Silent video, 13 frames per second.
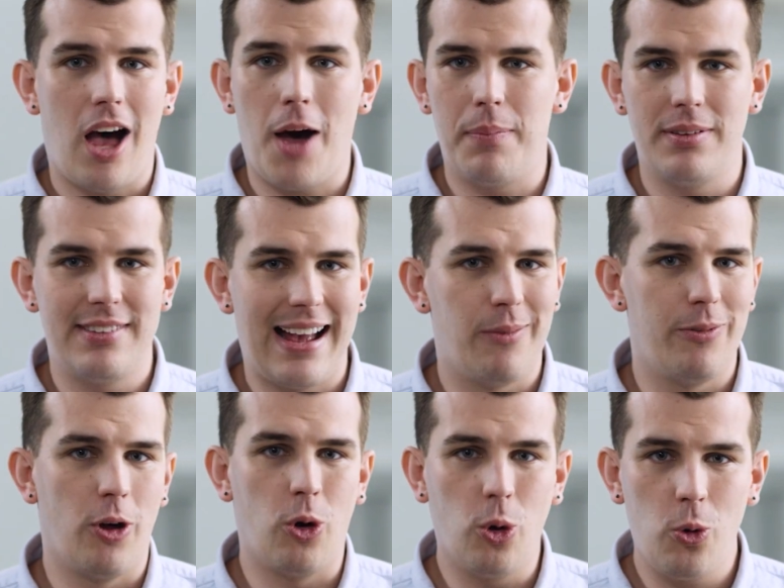up and down
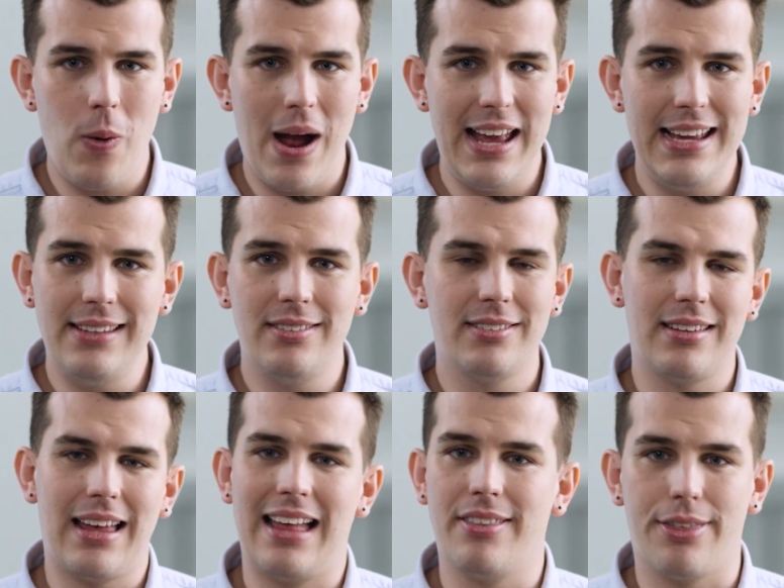the hallways,
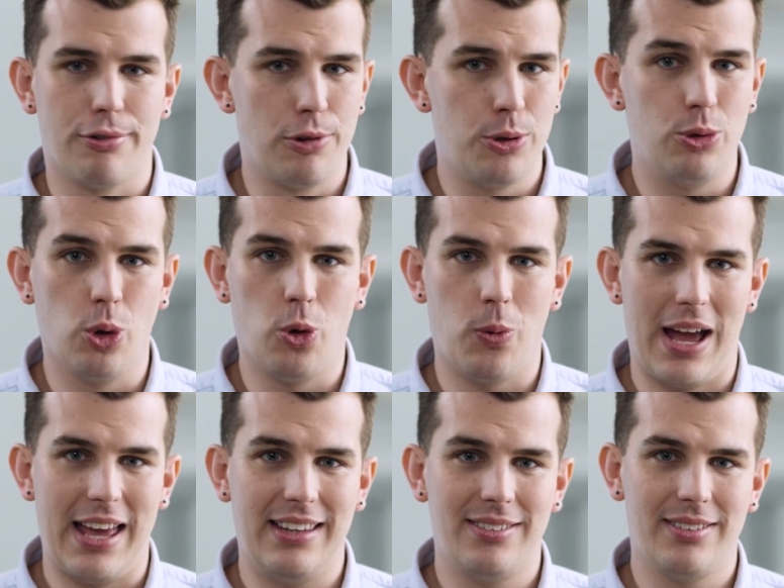and through
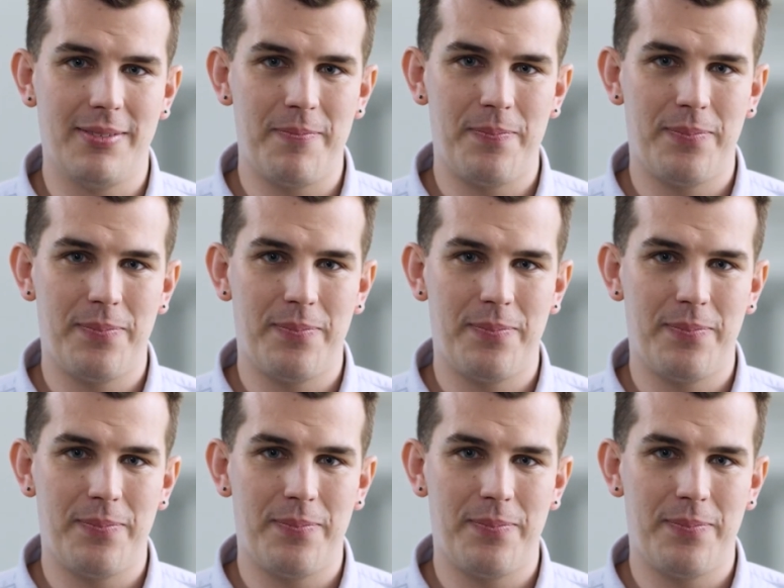doorways.